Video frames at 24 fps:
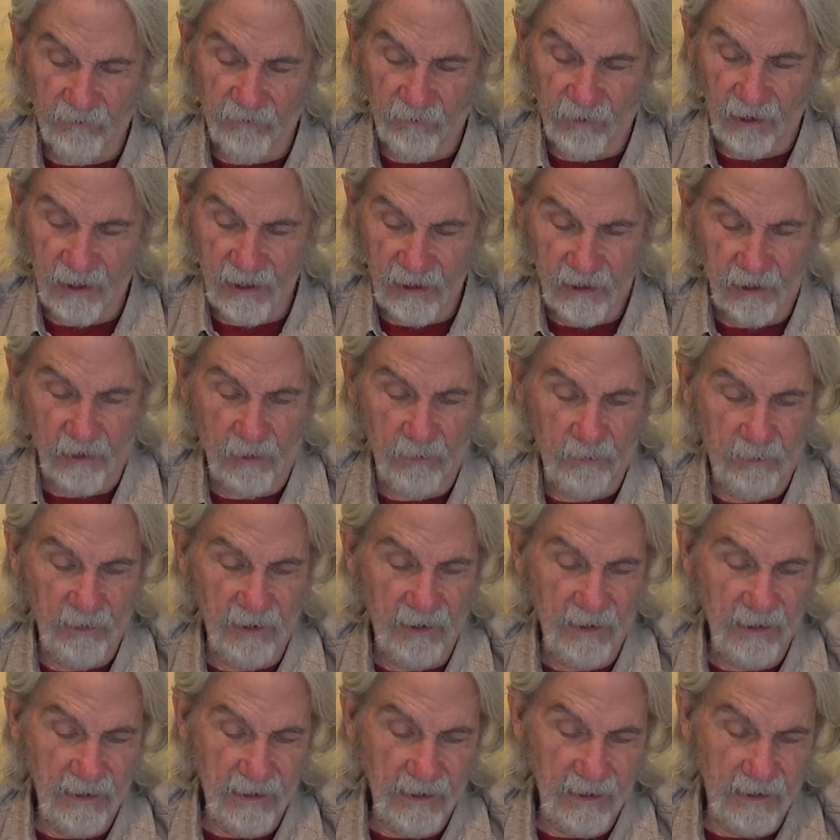for help
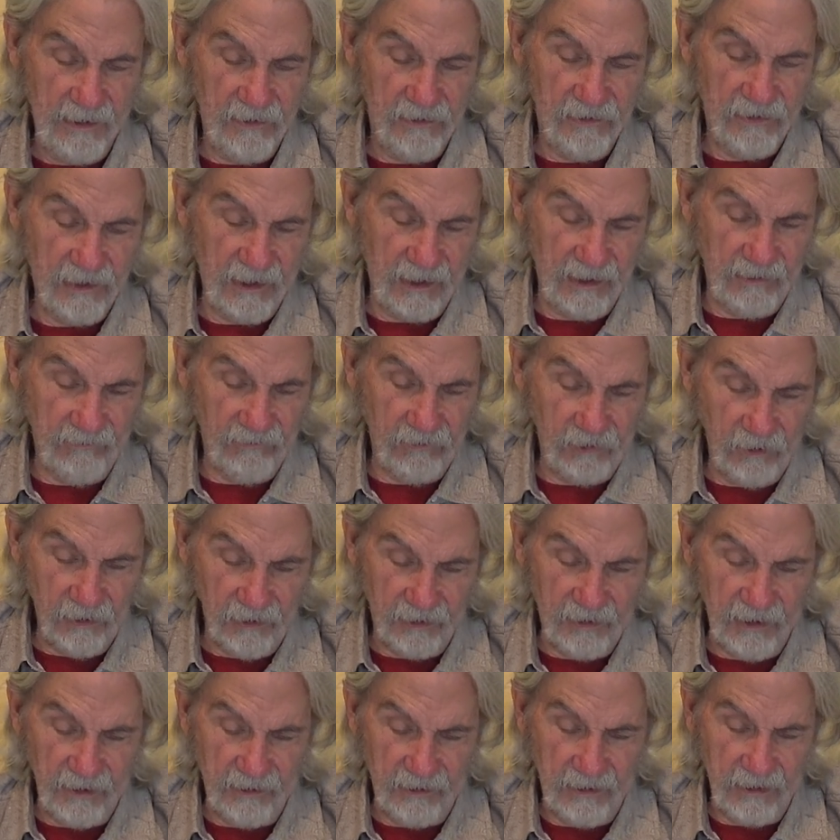instead of
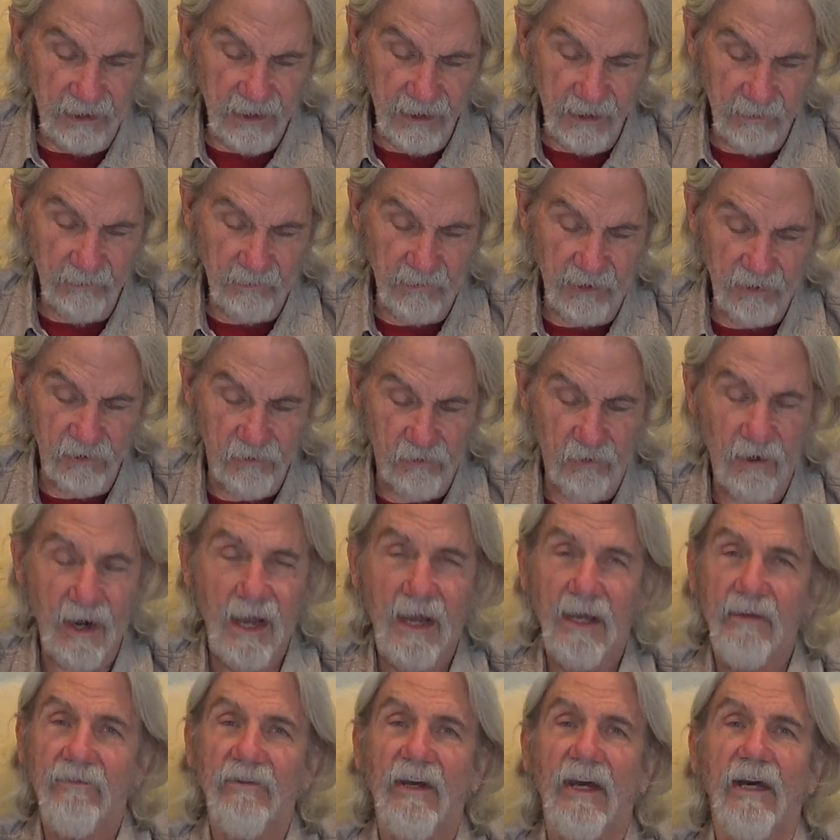looking to him to
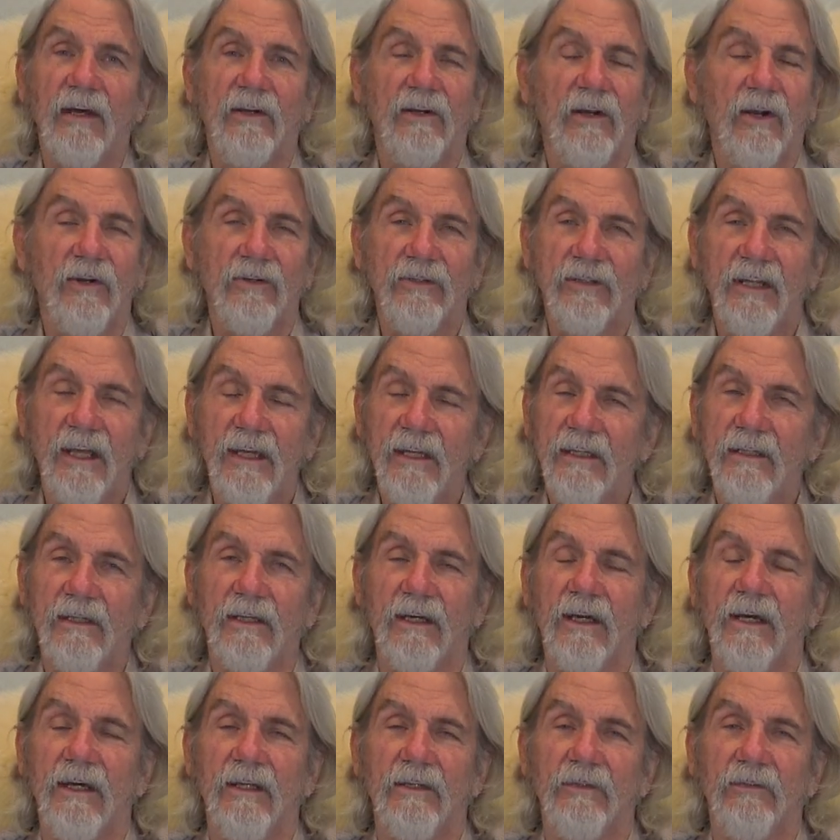drive out our
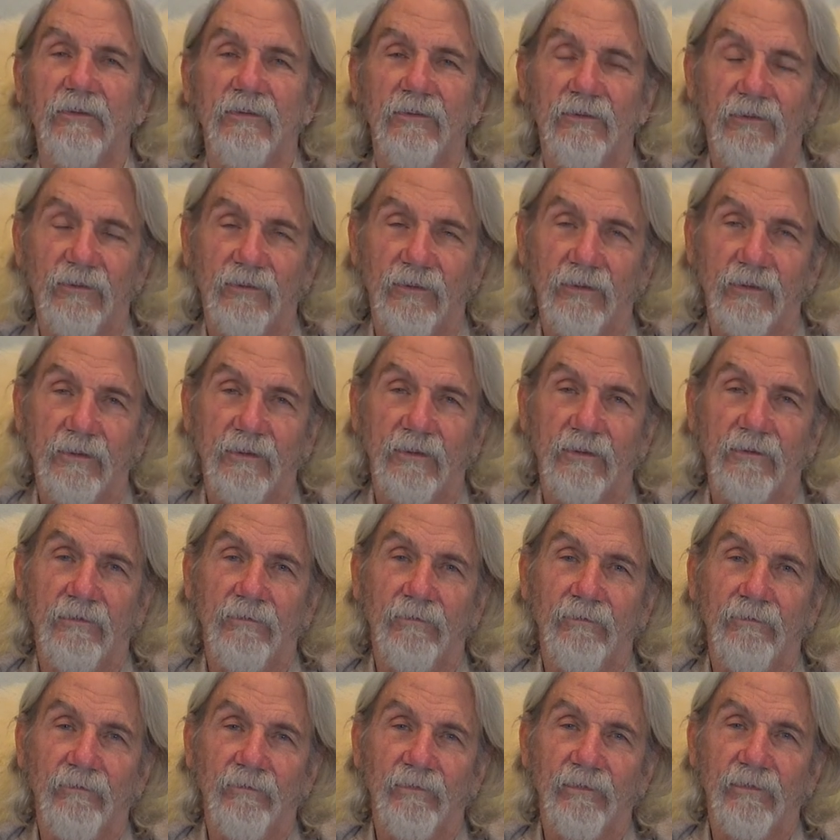Dagons,
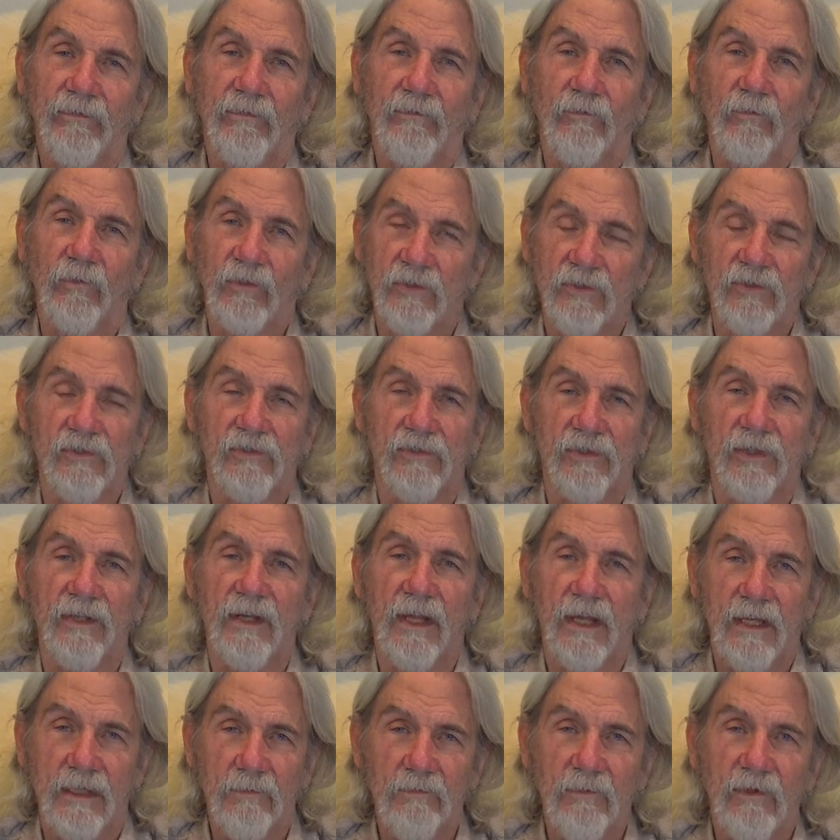which is the
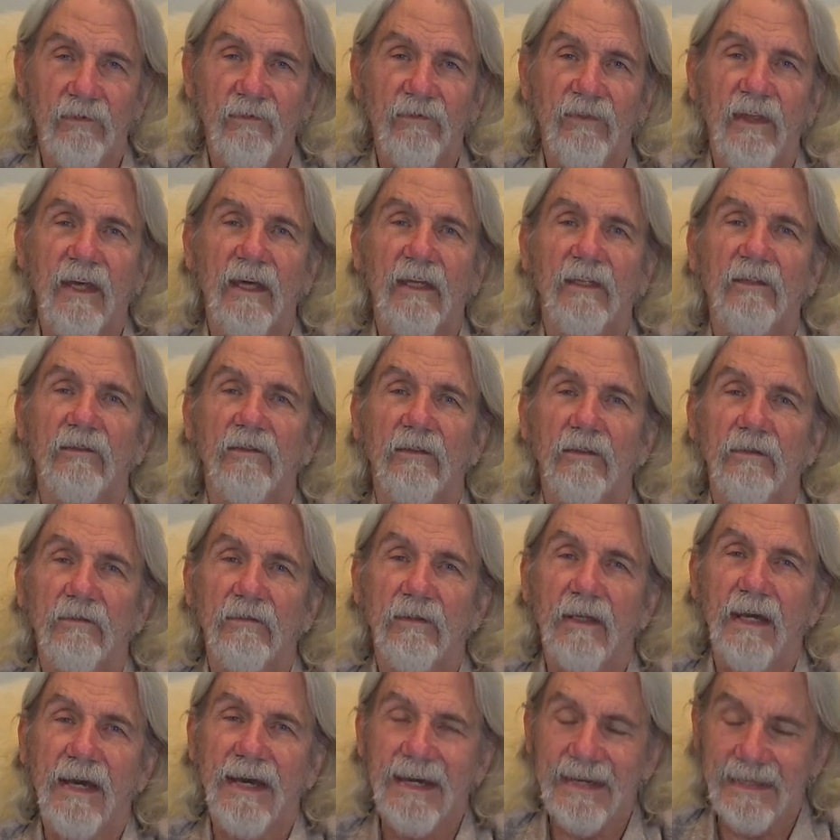name of that
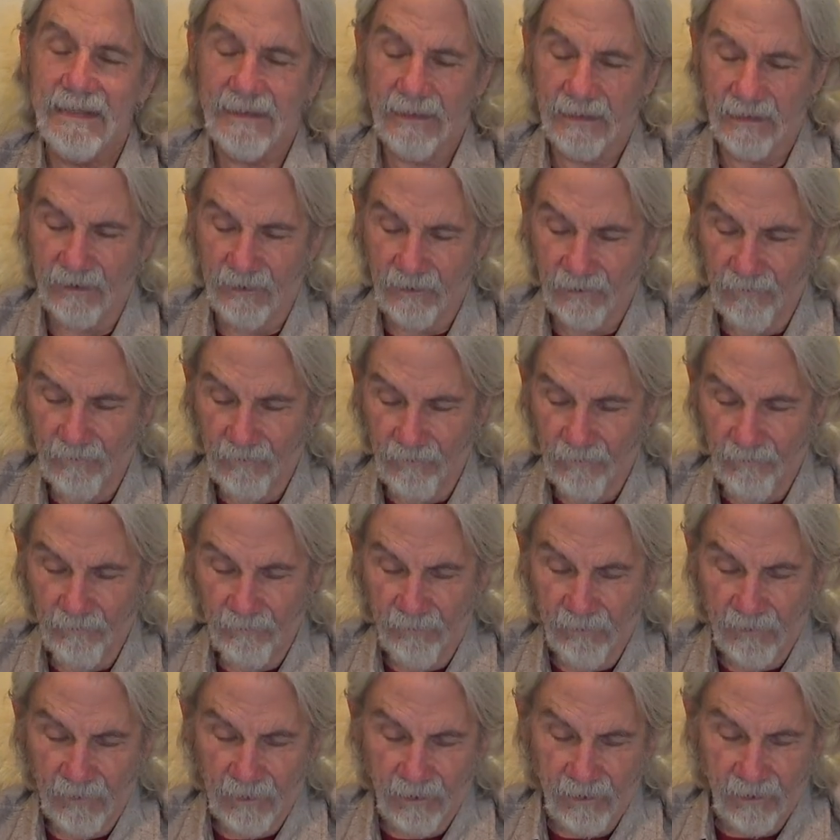idol.
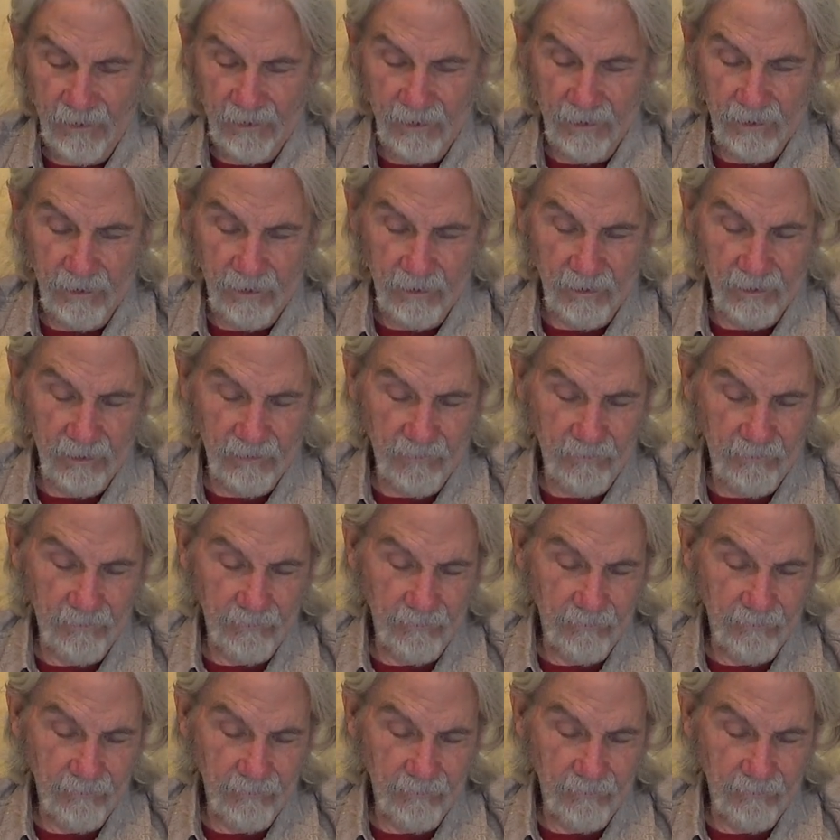Uh,